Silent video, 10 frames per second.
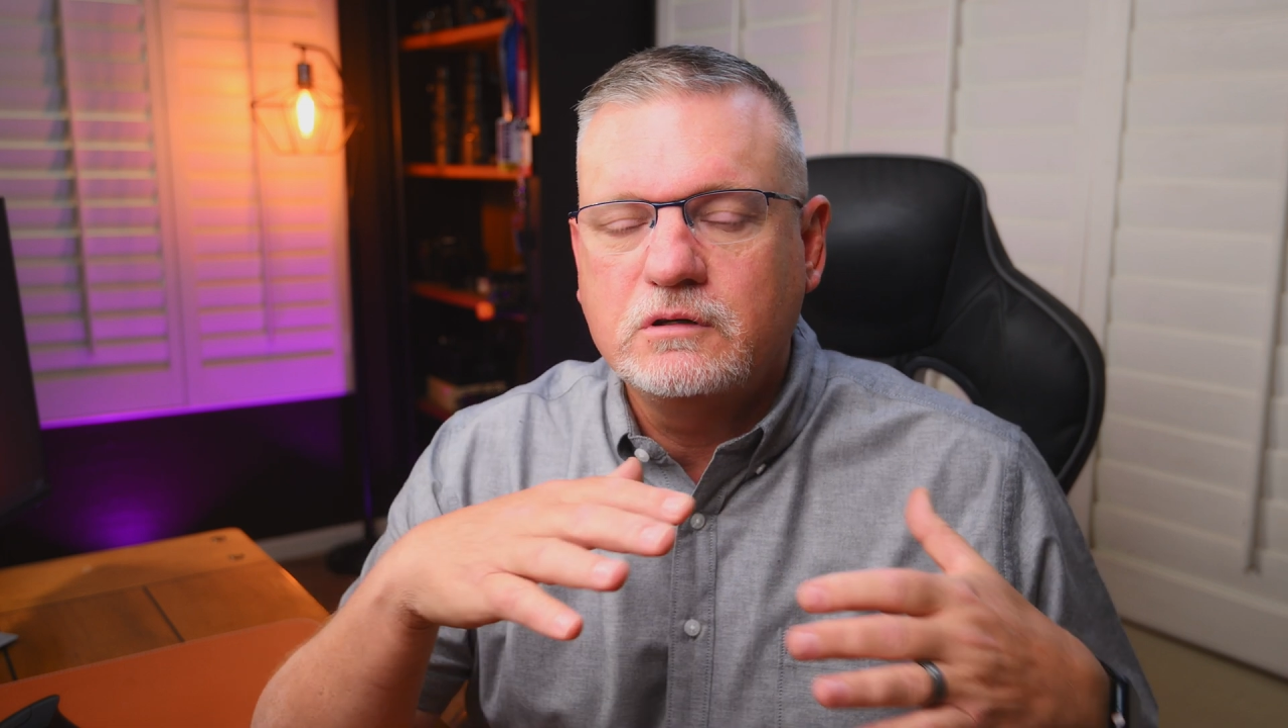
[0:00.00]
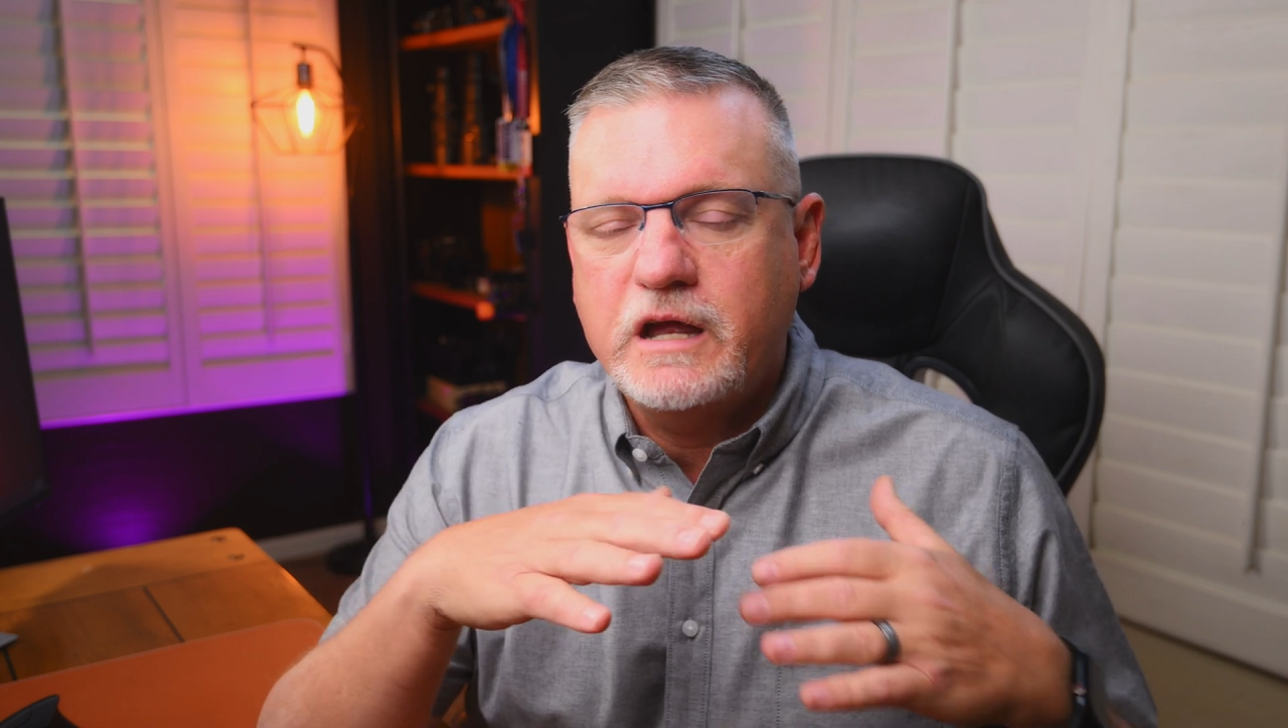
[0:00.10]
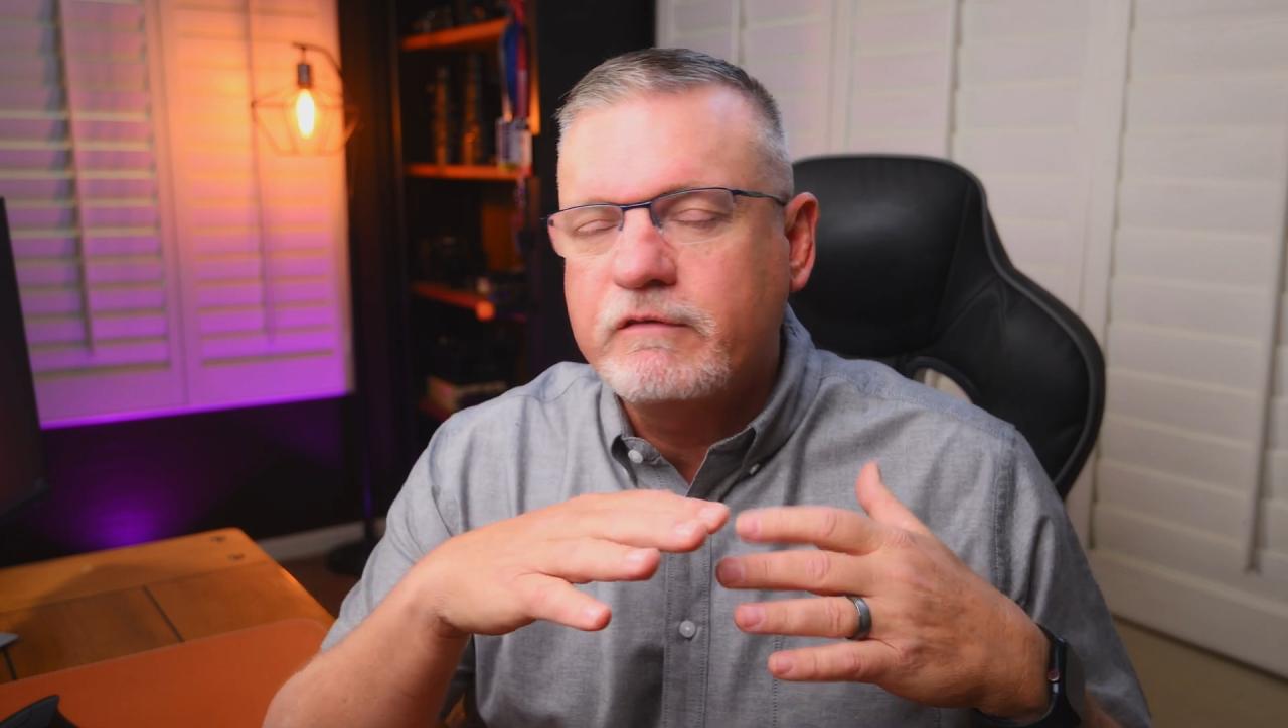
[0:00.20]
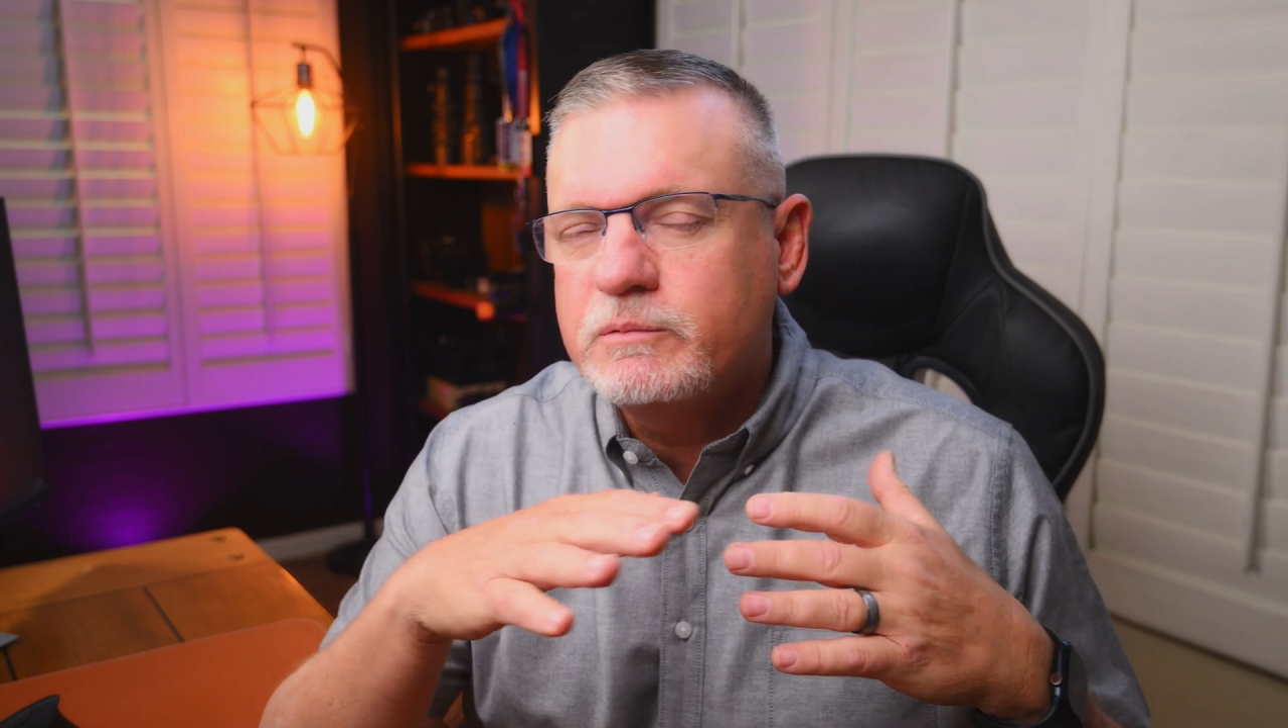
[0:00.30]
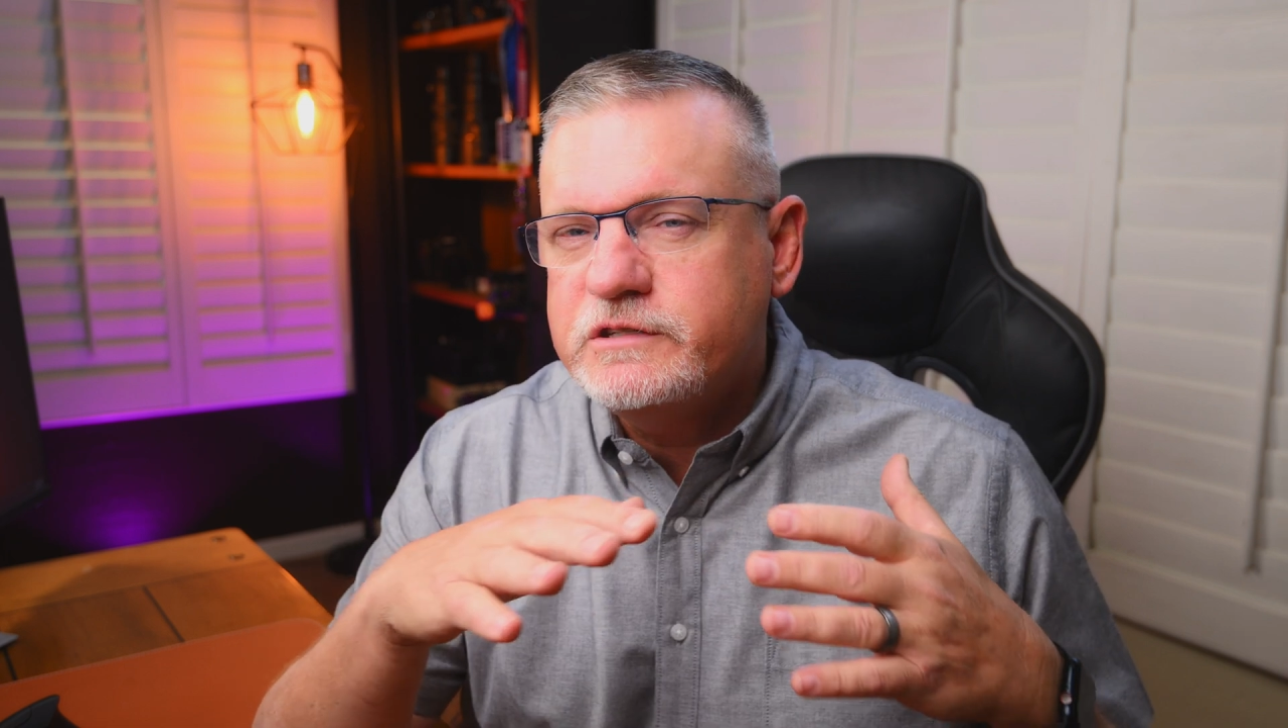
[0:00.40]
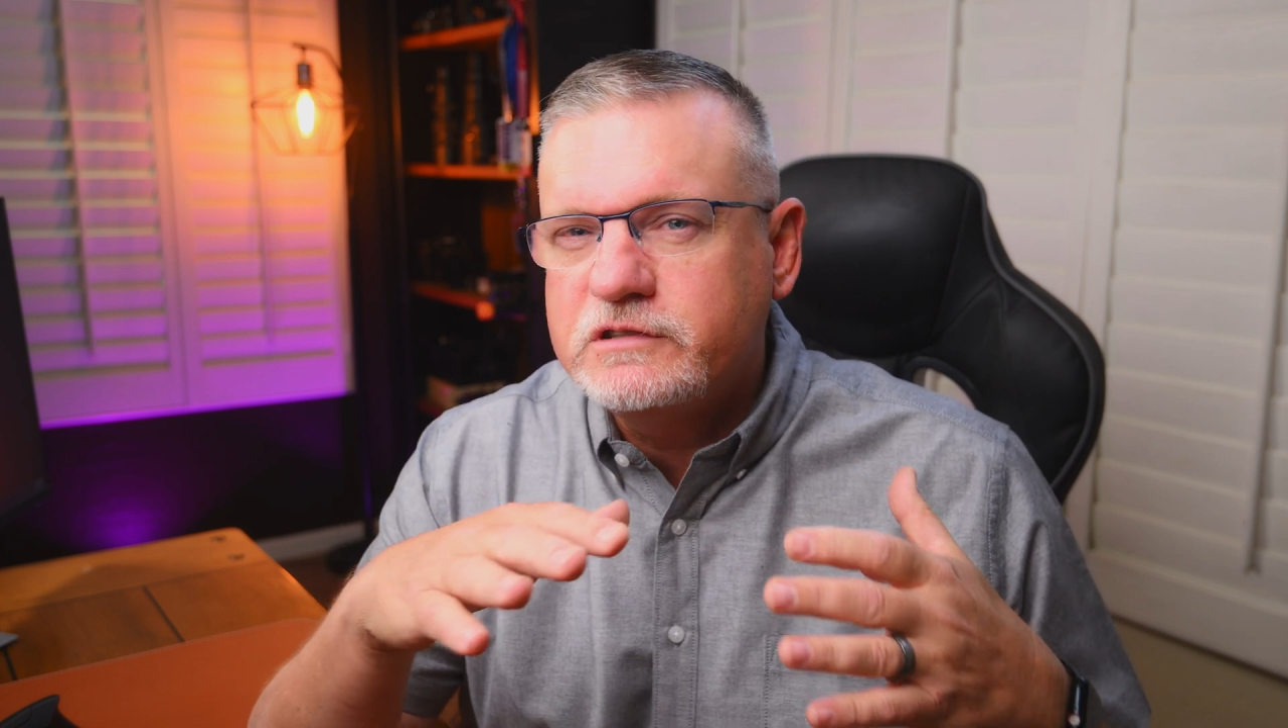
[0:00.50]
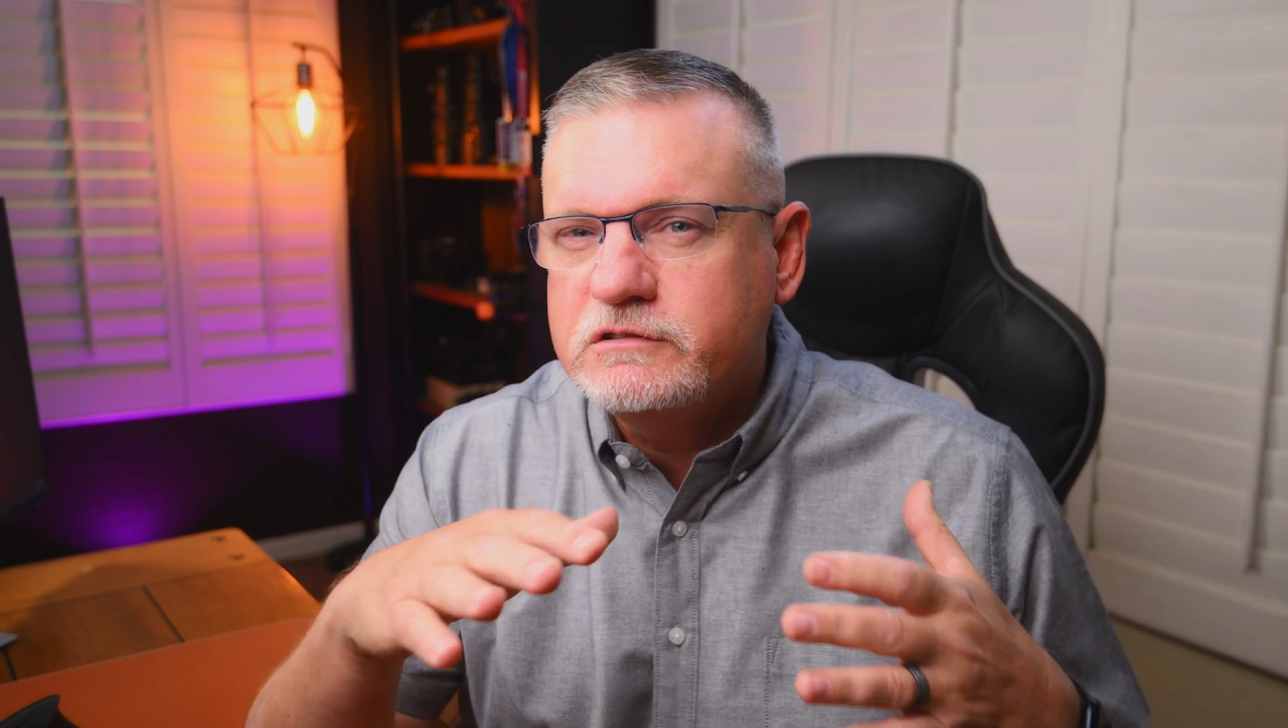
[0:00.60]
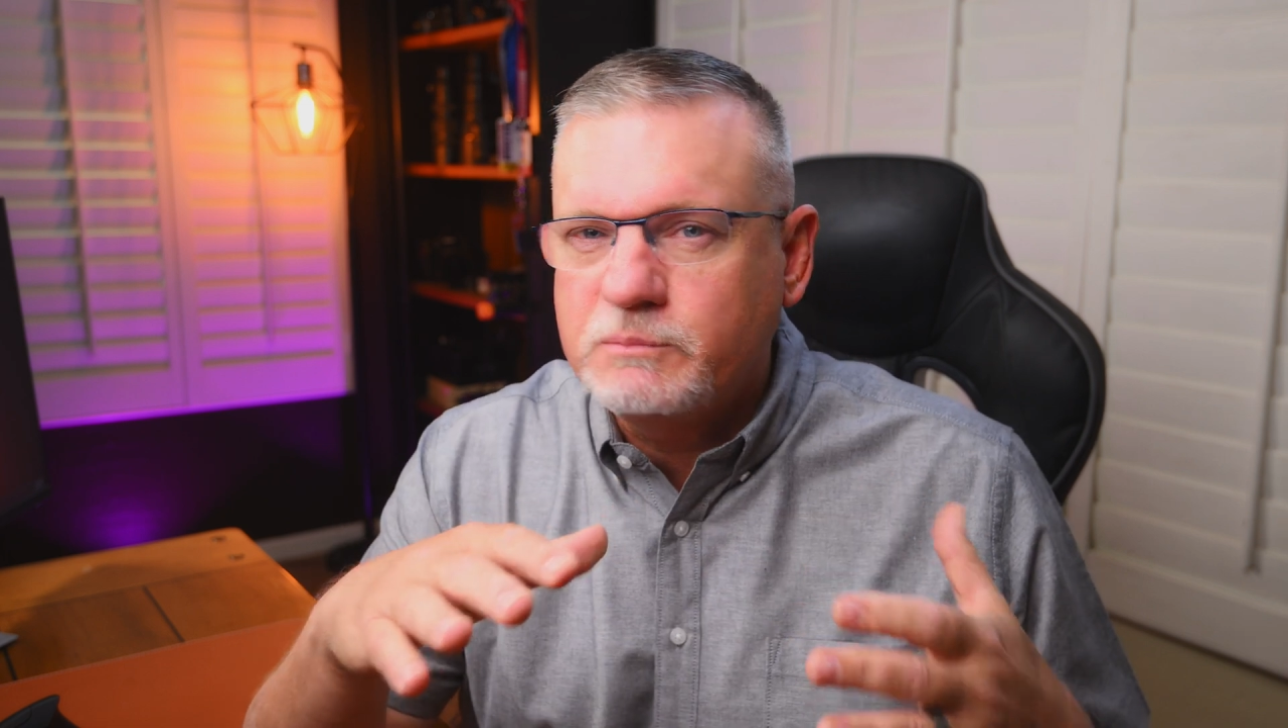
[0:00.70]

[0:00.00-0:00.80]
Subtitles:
everybody seems